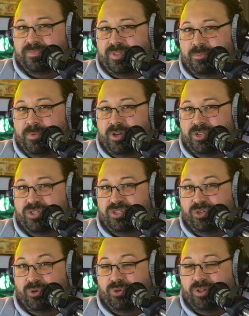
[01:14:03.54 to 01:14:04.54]
the merch
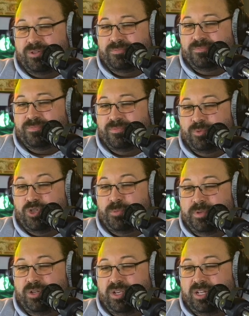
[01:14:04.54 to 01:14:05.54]
stall, would you be
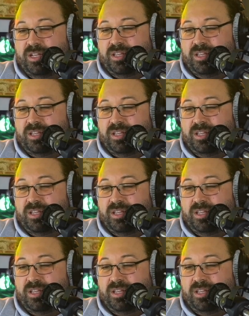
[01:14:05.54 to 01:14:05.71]
looking at